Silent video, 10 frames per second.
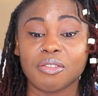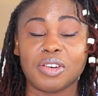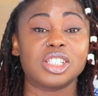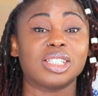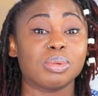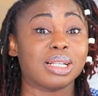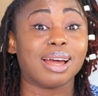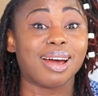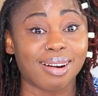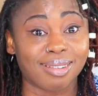vegetables
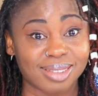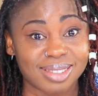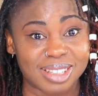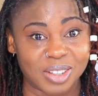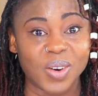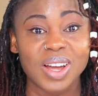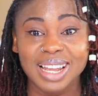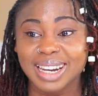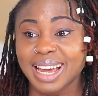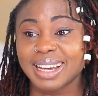like carrots, you know,
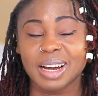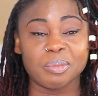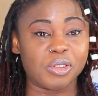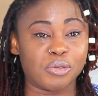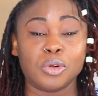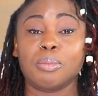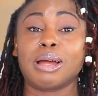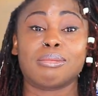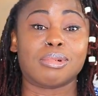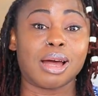like if you want to
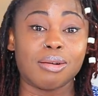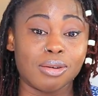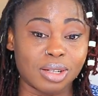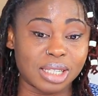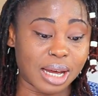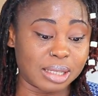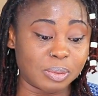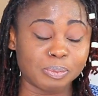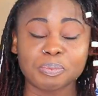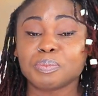buy carrots
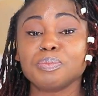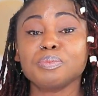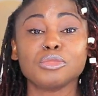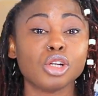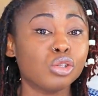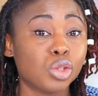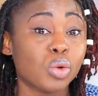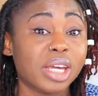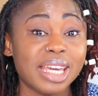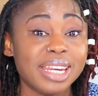and
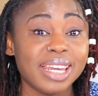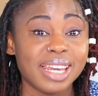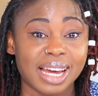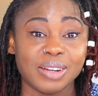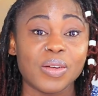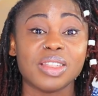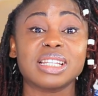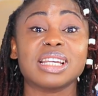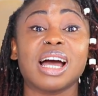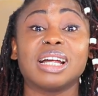zucchini and all
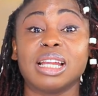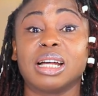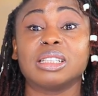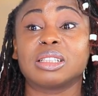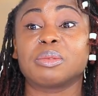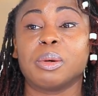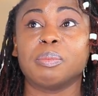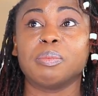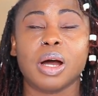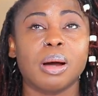that,
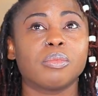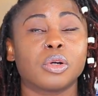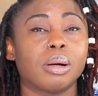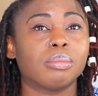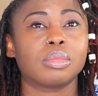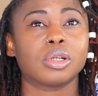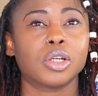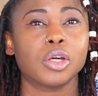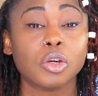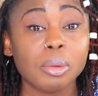and
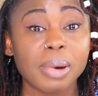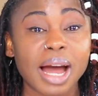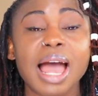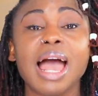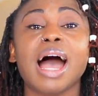cucumber,